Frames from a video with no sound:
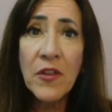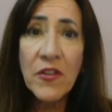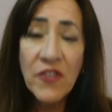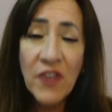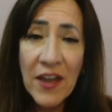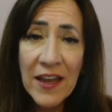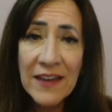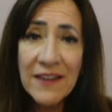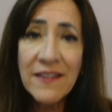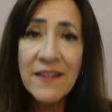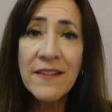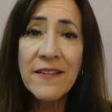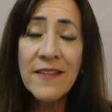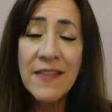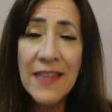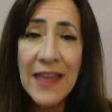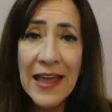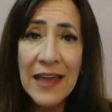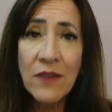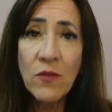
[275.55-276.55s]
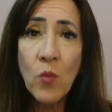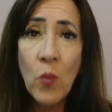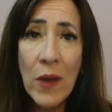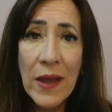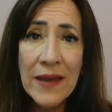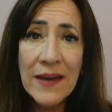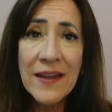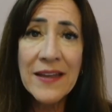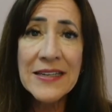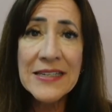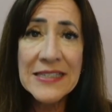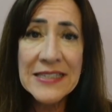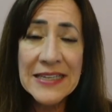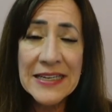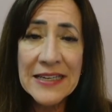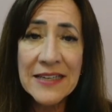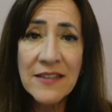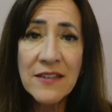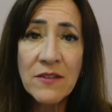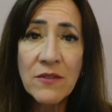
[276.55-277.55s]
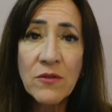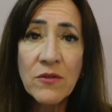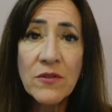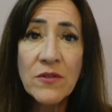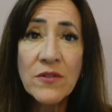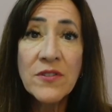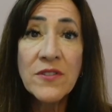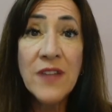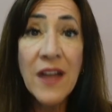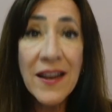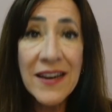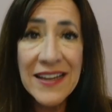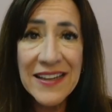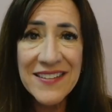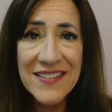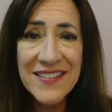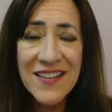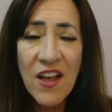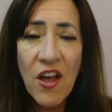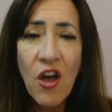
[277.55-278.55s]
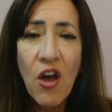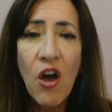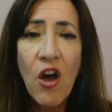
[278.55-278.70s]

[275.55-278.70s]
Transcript: the scientists then went and did studies